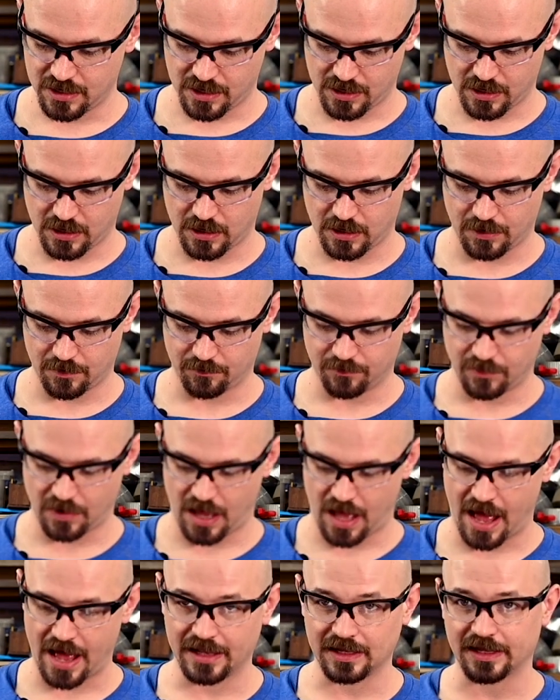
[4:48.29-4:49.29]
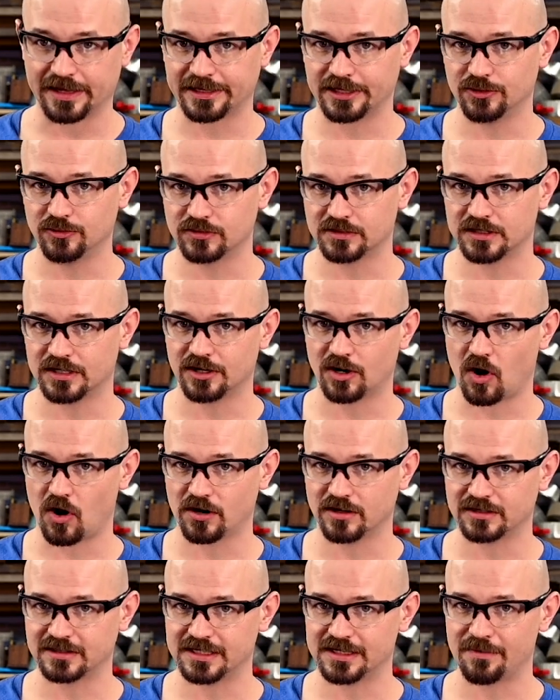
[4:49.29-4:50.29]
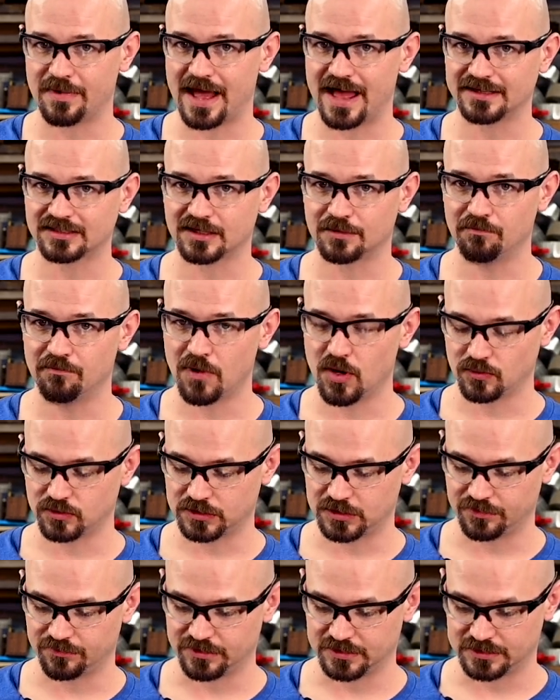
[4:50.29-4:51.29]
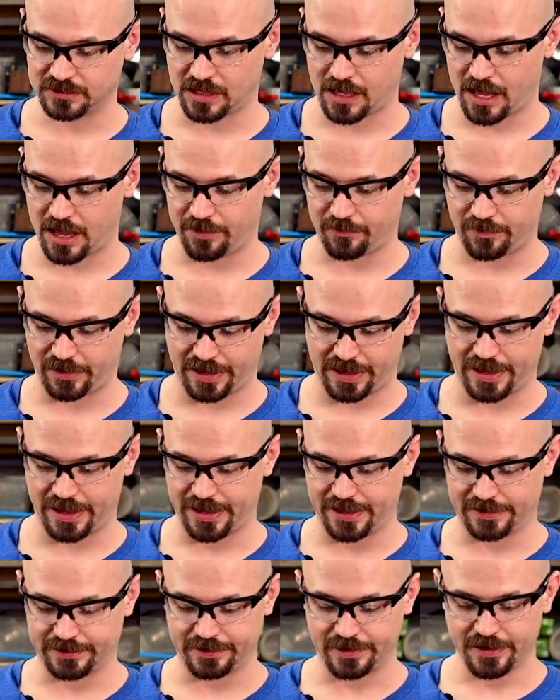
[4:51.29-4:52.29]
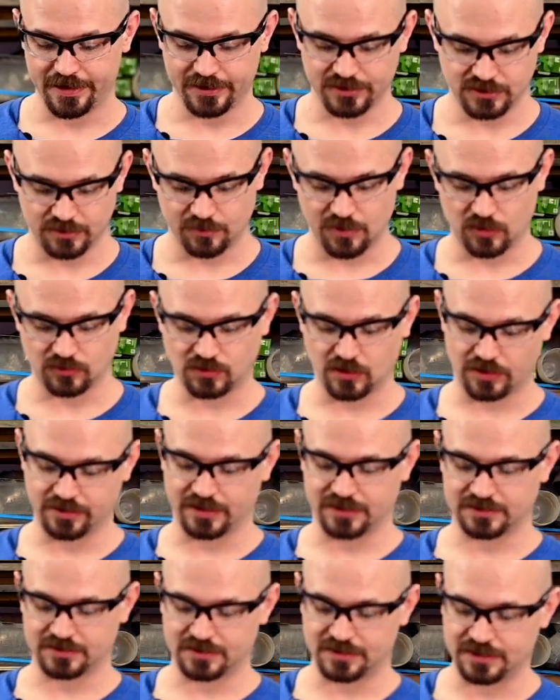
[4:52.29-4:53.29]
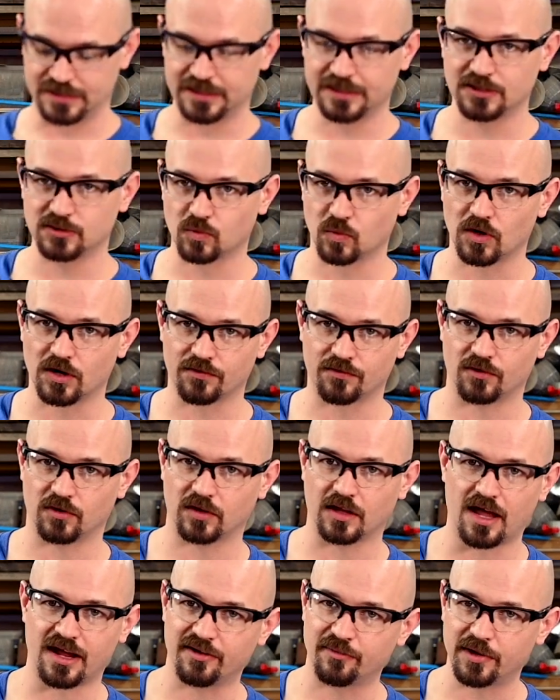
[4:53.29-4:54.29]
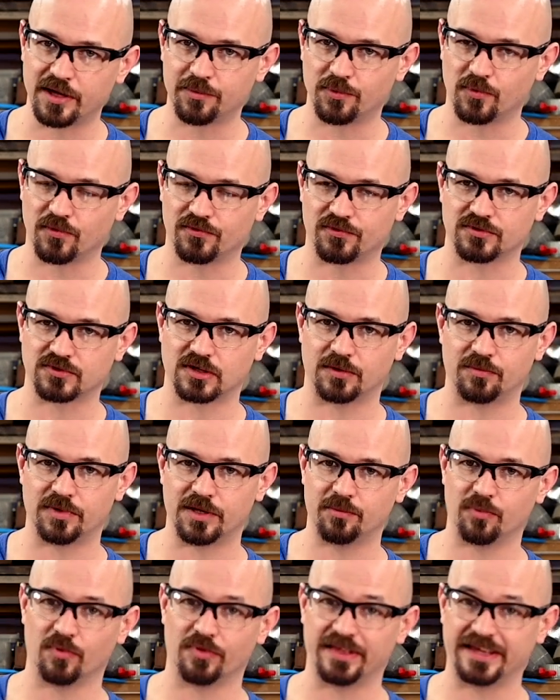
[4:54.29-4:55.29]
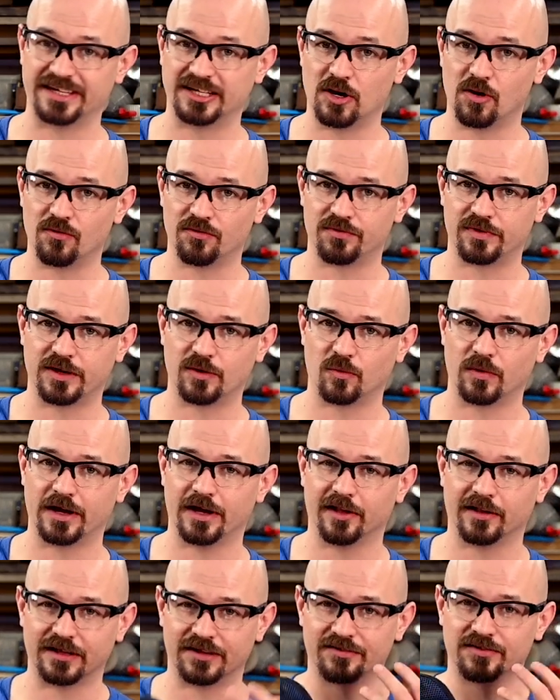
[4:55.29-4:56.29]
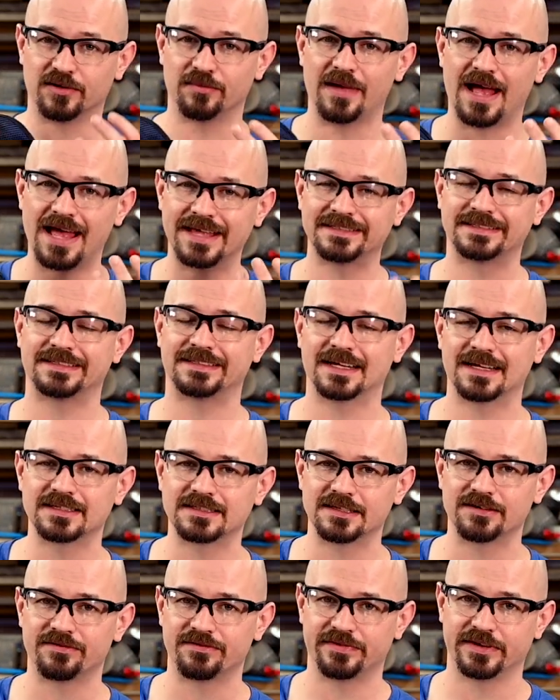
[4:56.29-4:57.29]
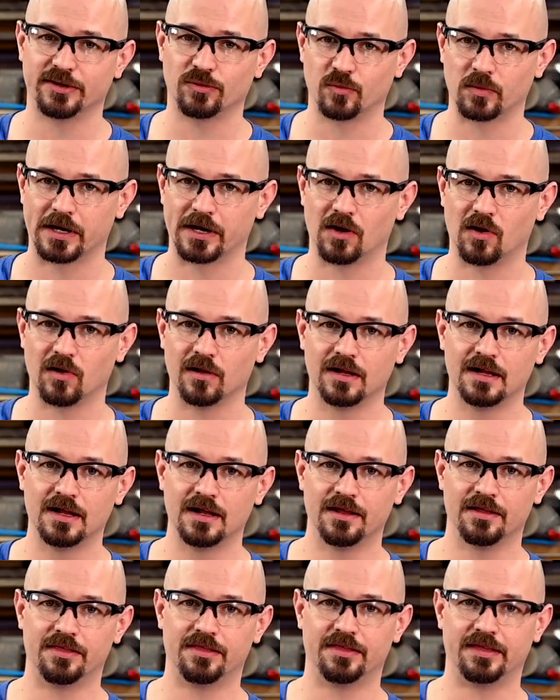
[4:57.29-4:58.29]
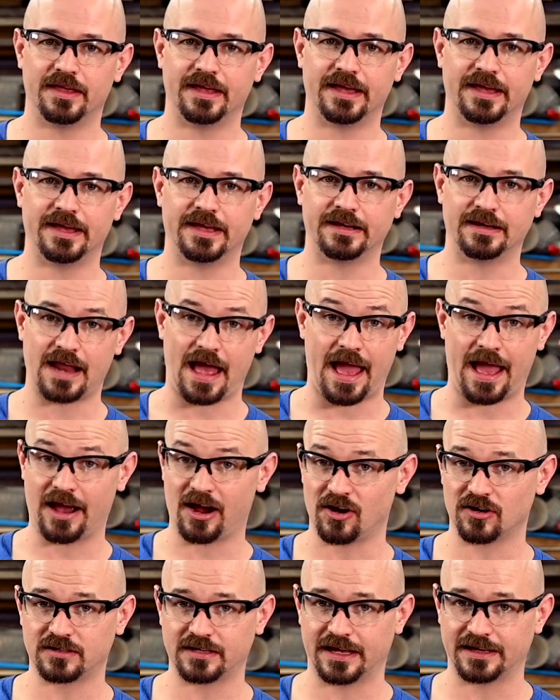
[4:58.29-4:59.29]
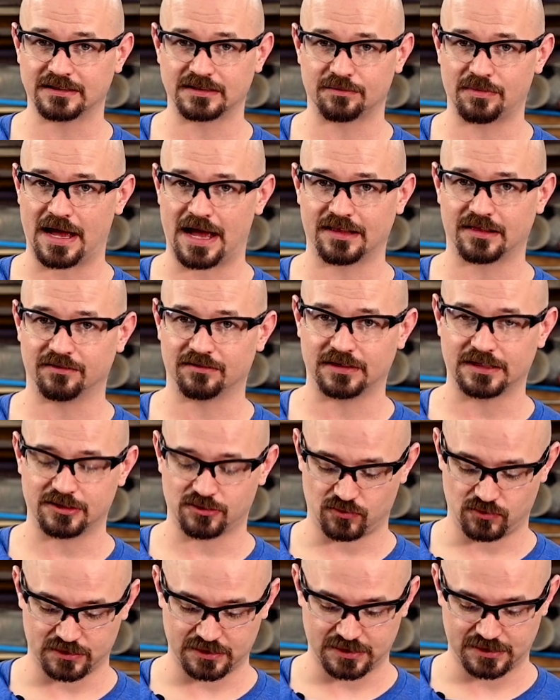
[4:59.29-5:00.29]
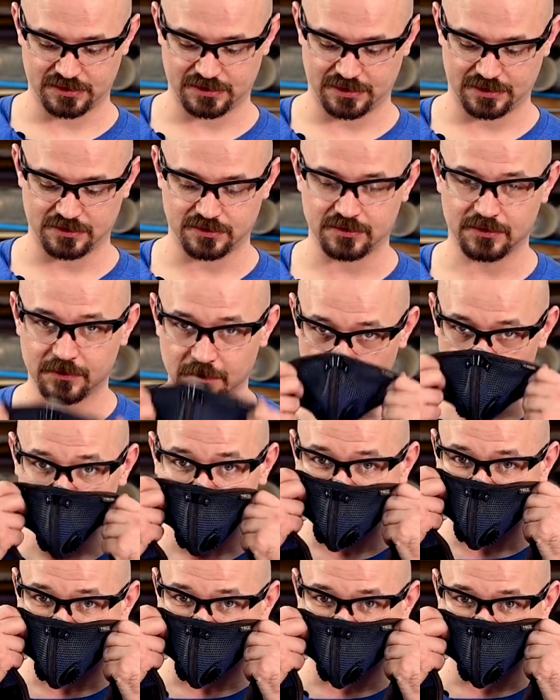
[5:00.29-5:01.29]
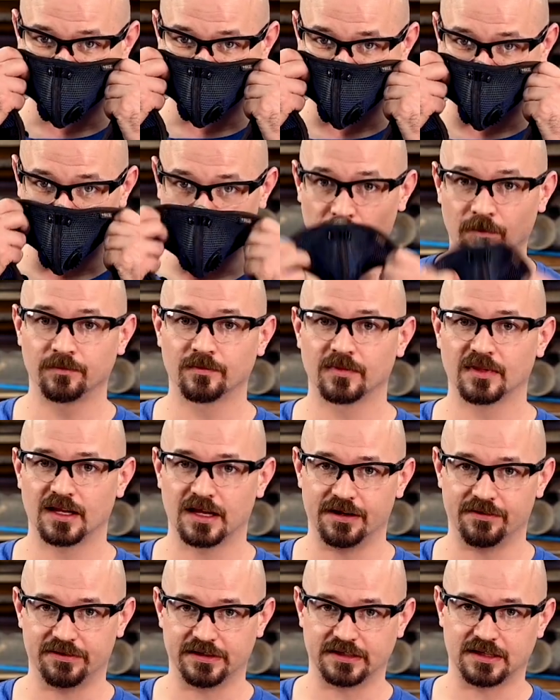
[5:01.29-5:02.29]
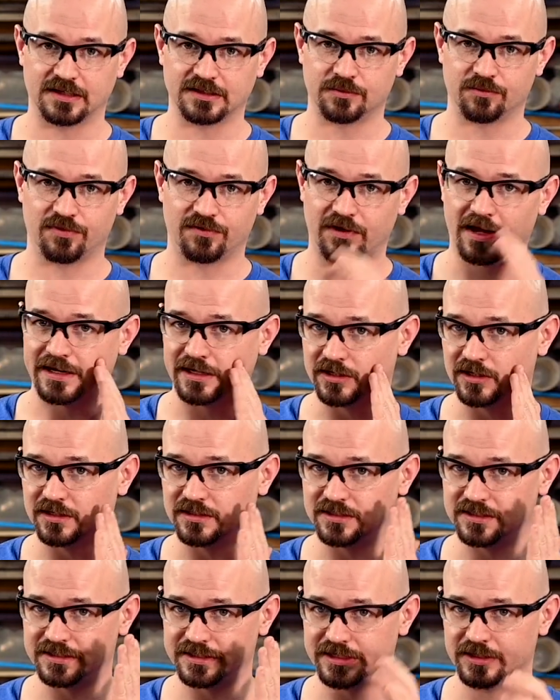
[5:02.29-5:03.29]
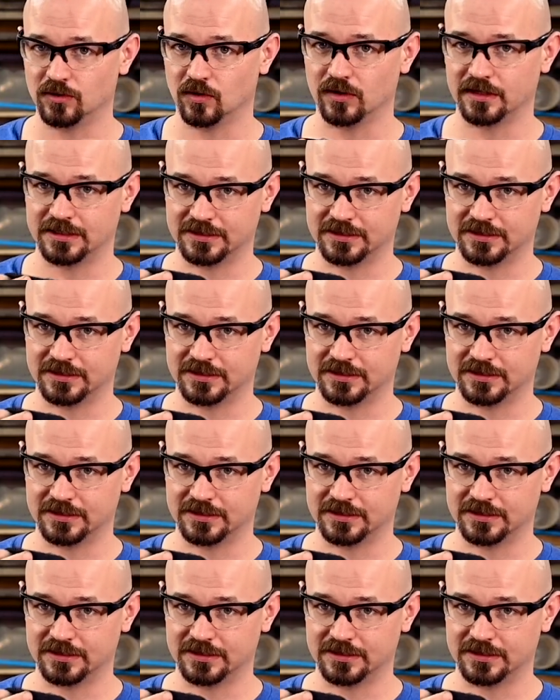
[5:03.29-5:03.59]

Um, I like using an RZ mask most of the time, and some notes on this. These work for a lot of people. For some people, they don't fit well. If your mask doesn't fit well, then air takes the path of least resistance. So if it doesn't provide a good seal,